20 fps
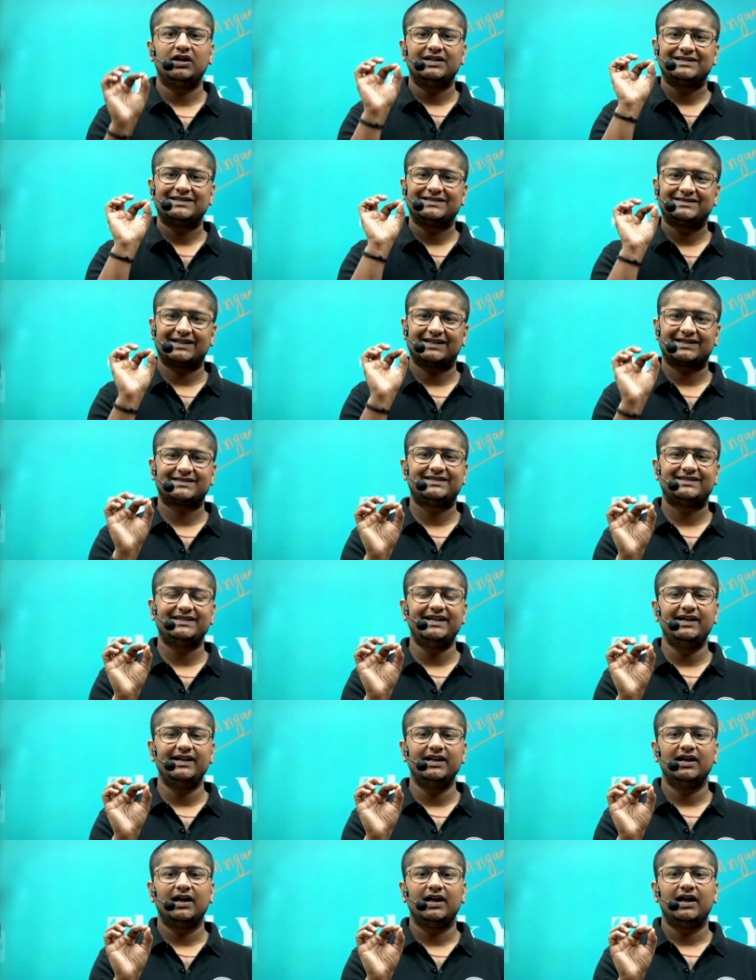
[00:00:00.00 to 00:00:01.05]
succeed
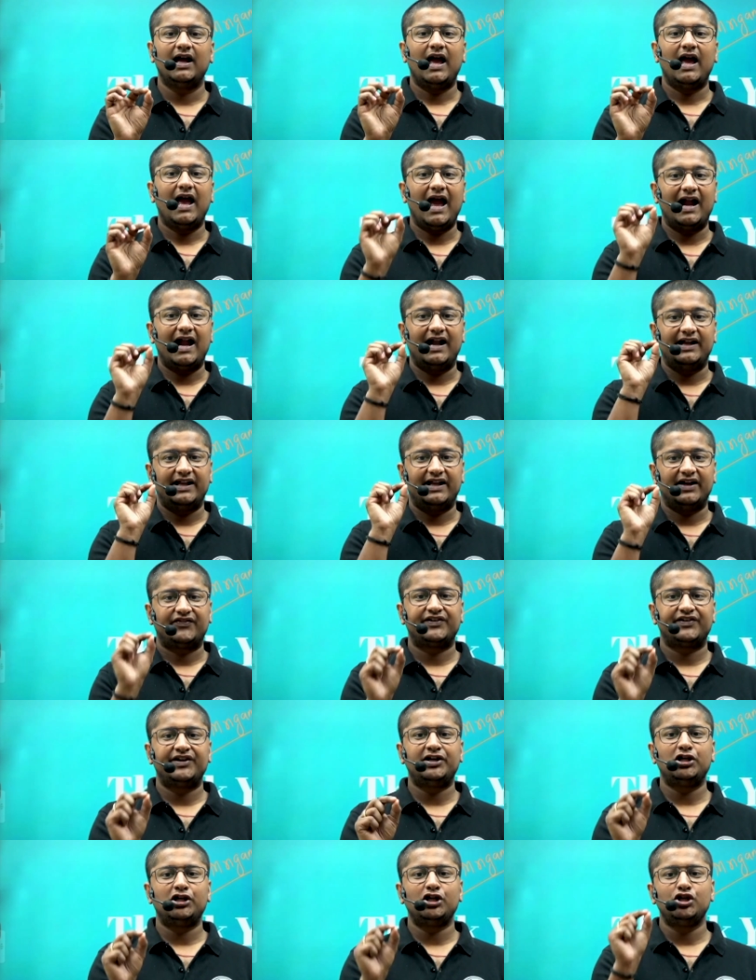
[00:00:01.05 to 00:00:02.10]
and
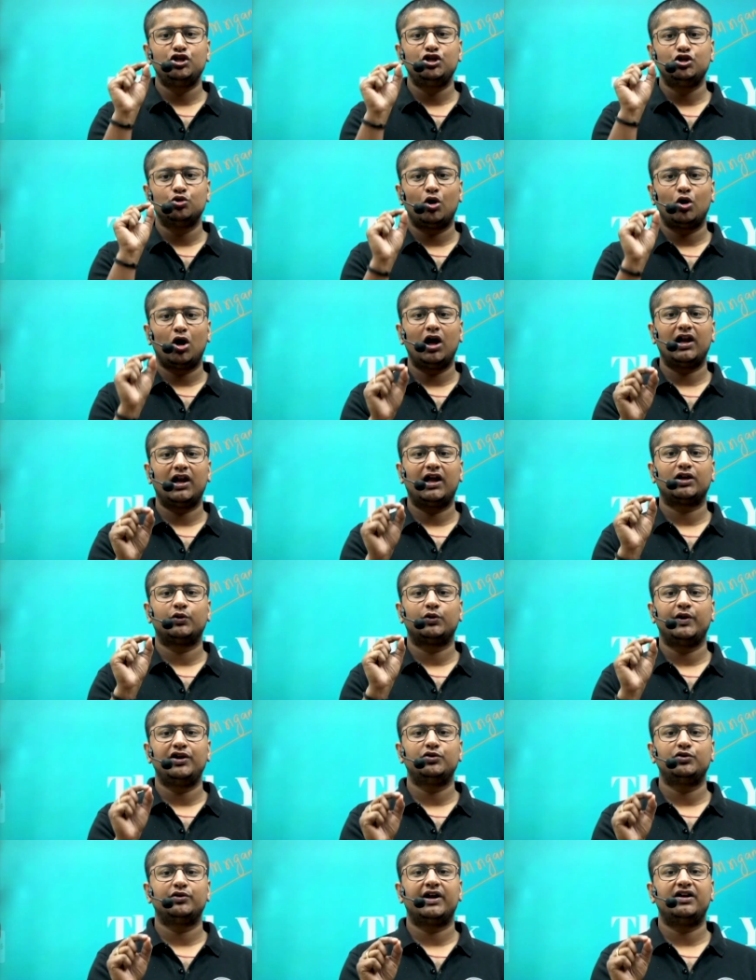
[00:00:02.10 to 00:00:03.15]
definitely you all are going
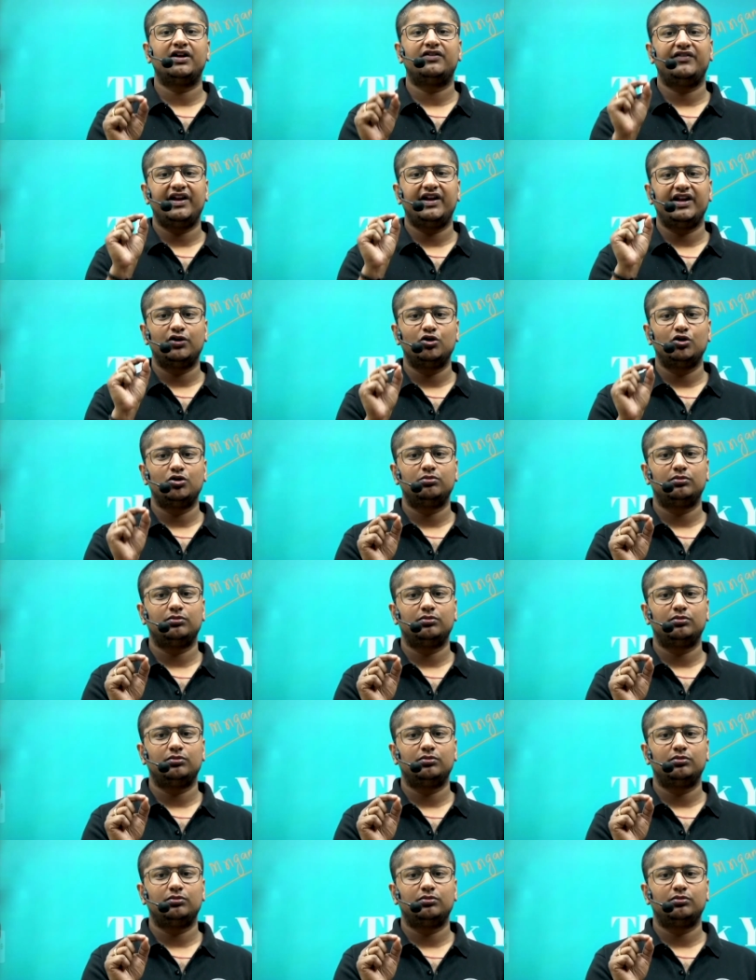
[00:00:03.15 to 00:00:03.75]
to get very good